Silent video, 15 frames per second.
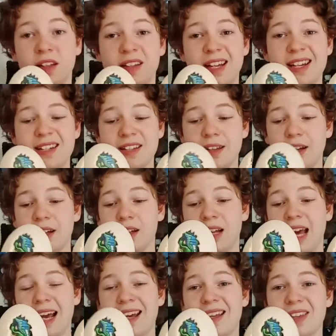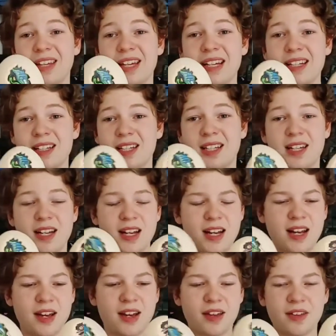These are the little egg things
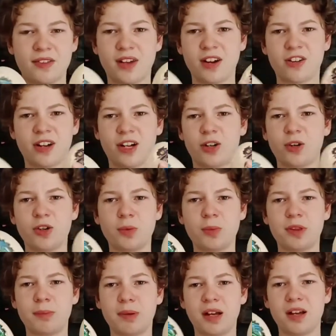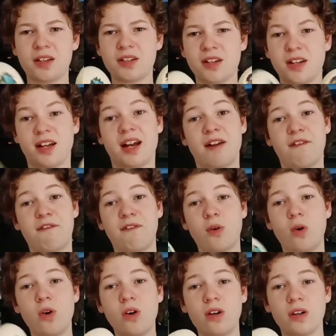that are included with the blaster. You get
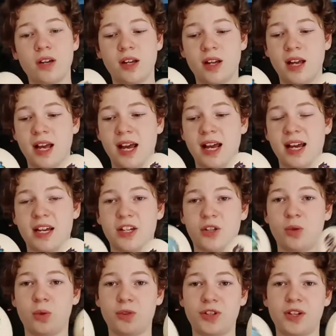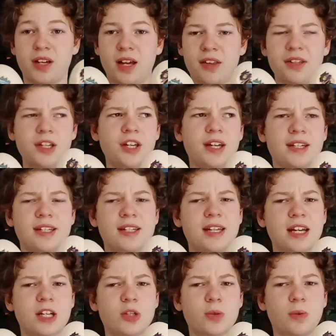4, and you also get, I think you get
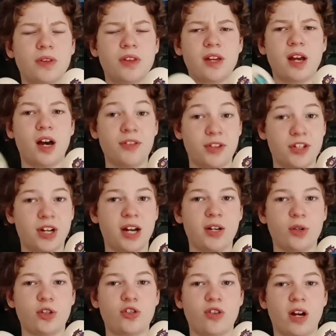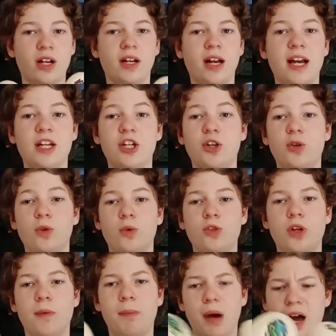6 with the other Dino Striker, and you can
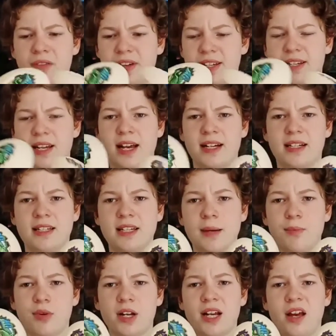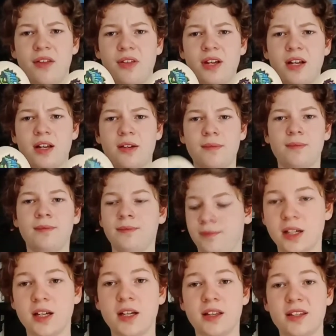also buy these eggs separately, I think.
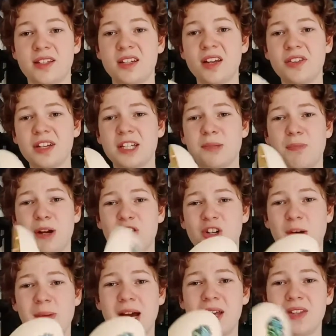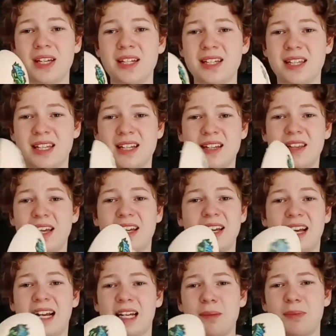There's nothing special about these. They can
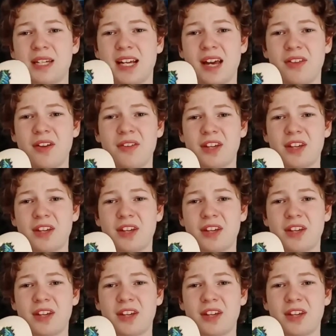clip together.